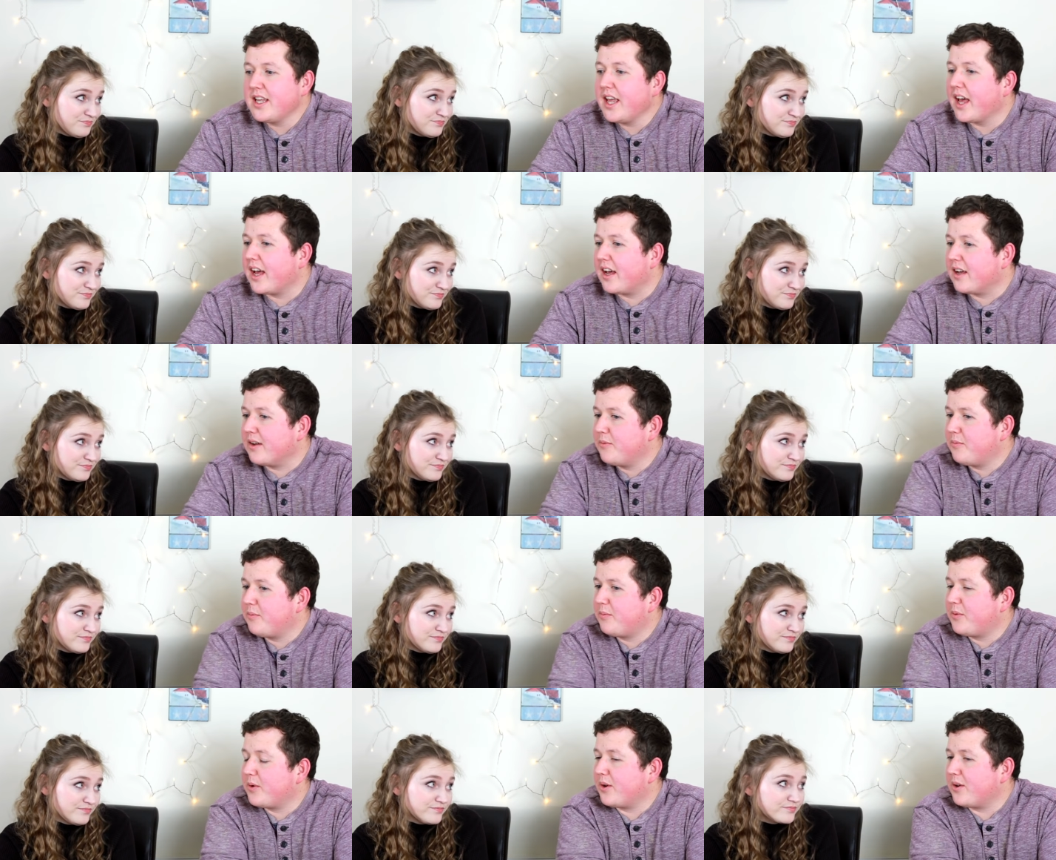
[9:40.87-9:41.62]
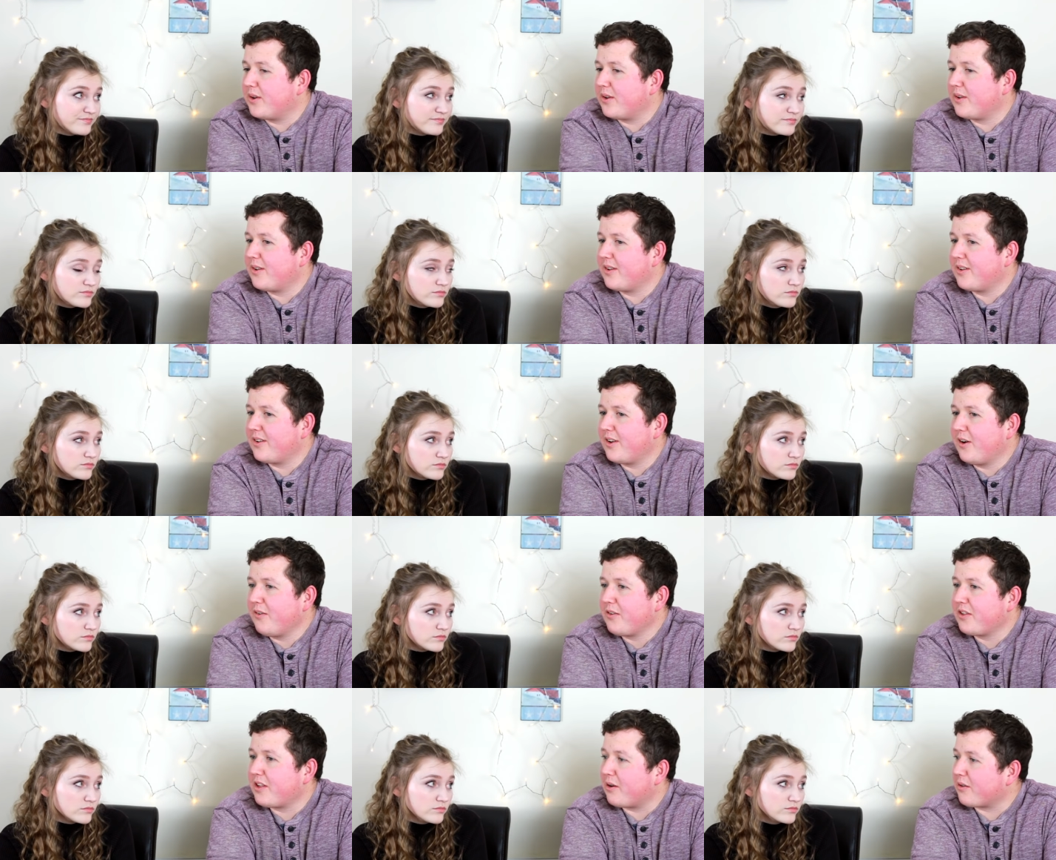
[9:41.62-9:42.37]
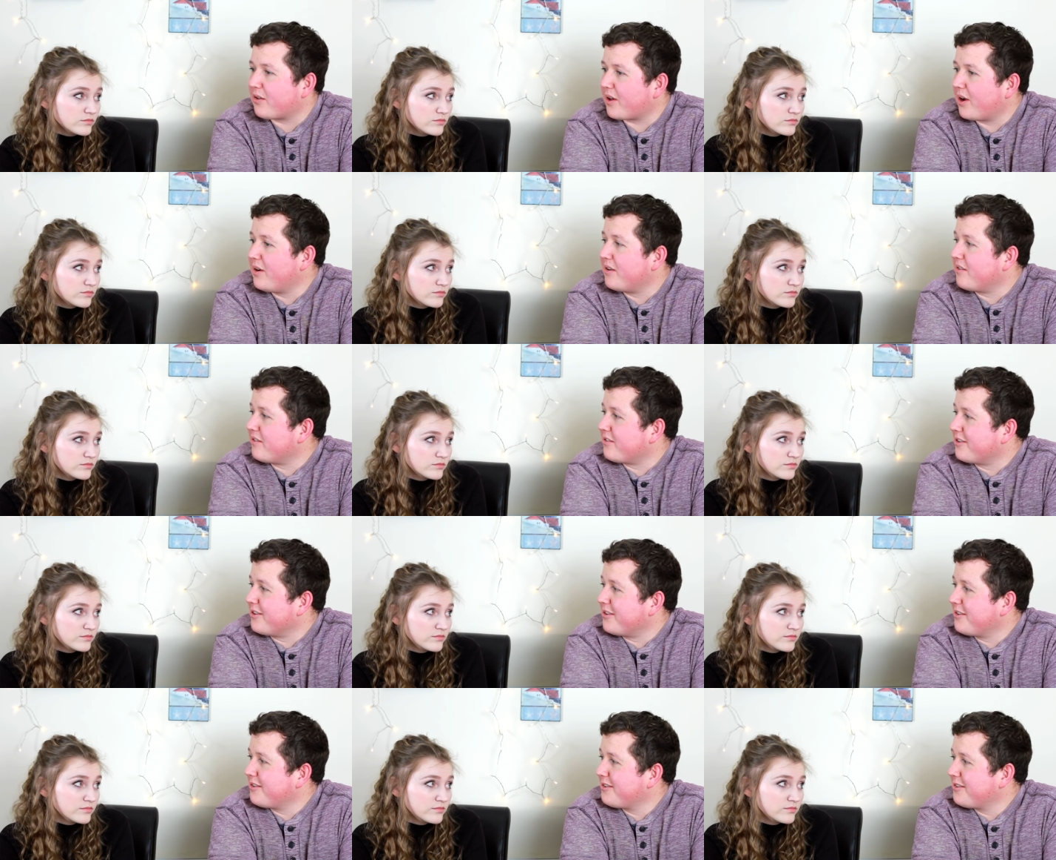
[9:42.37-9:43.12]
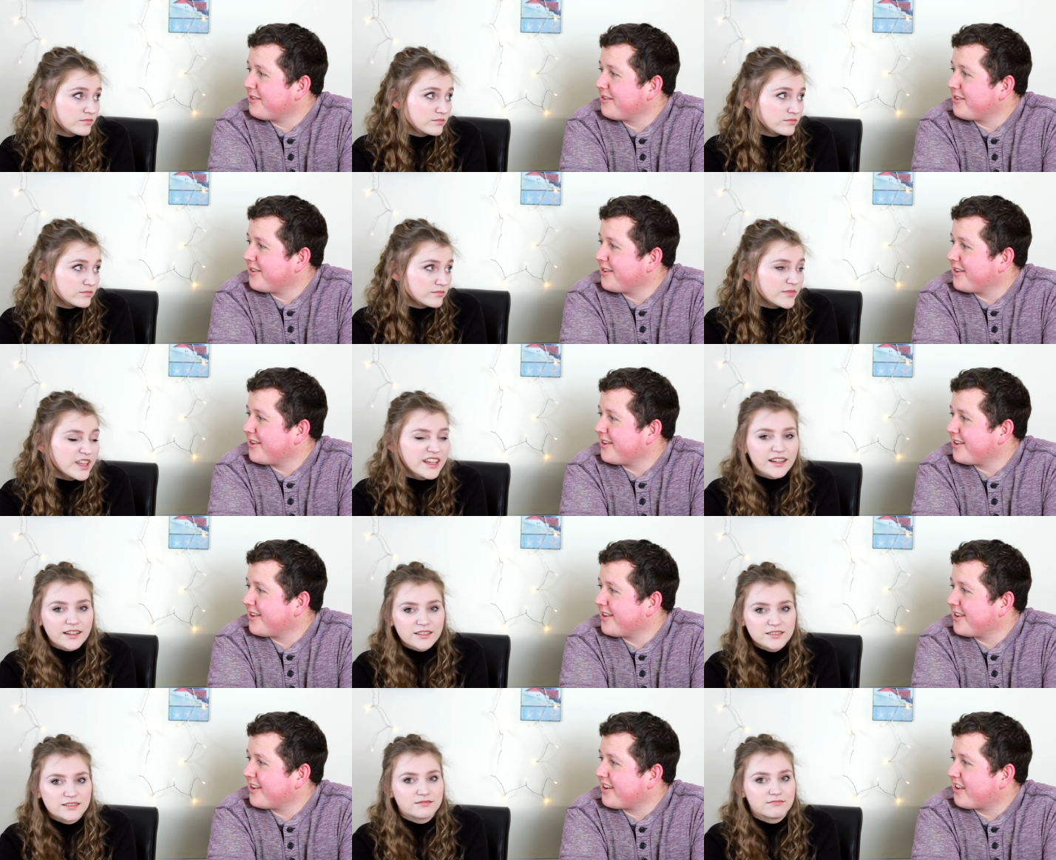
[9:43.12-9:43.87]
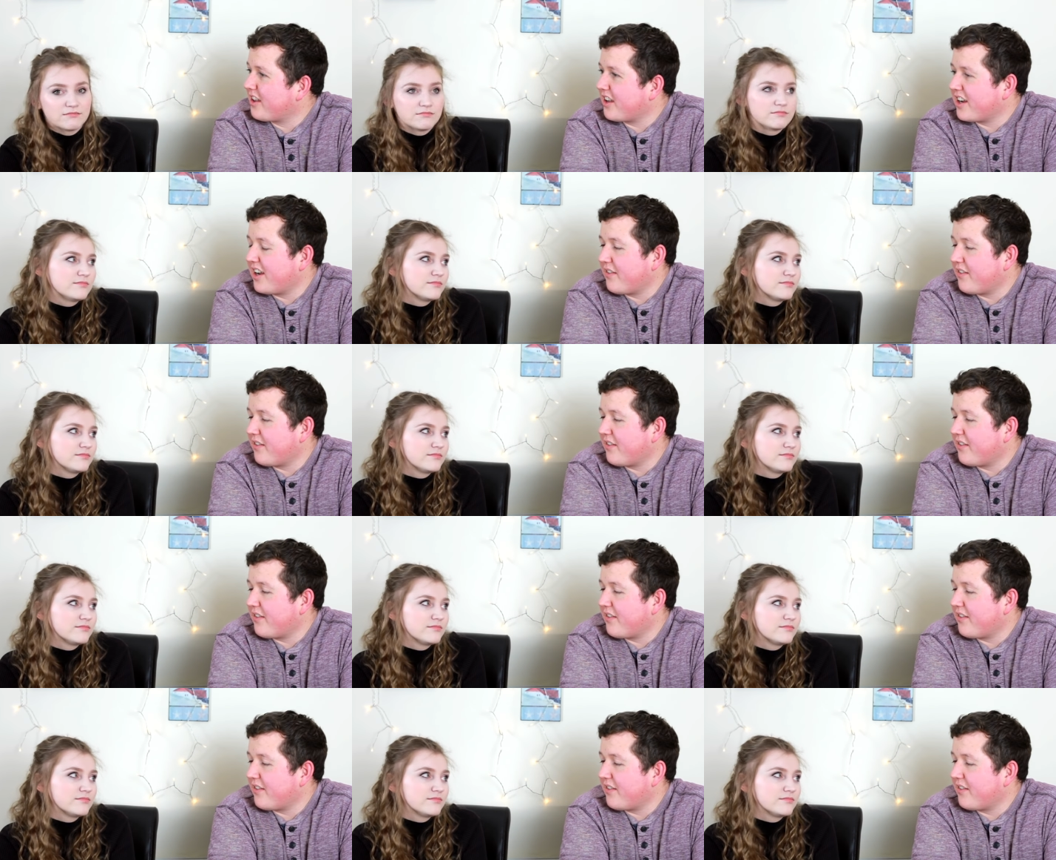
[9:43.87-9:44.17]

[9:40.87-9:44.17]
Speaker 1: yeah, but obviously I was going to yeah because I